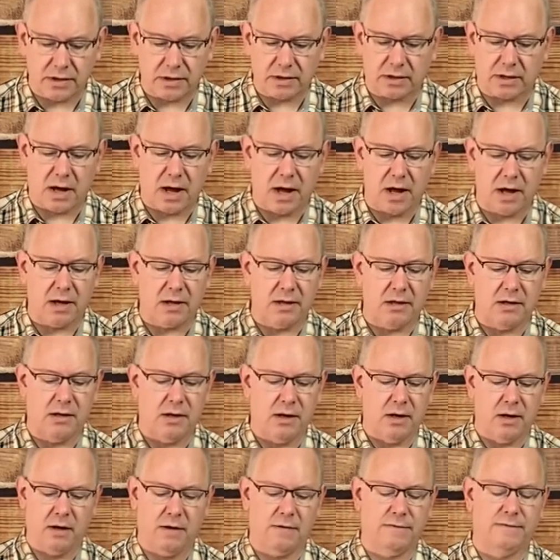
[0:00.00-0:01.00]
the God
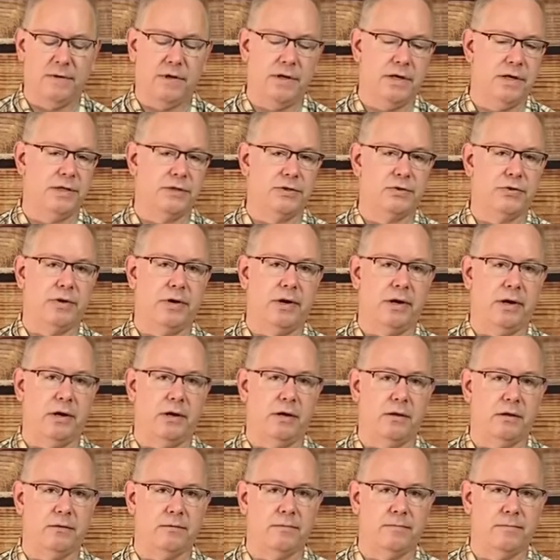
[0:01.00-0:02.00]
of
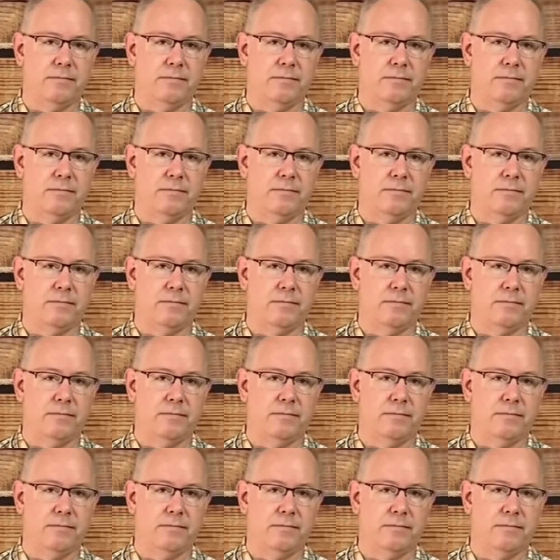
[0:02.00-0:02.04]
Israel.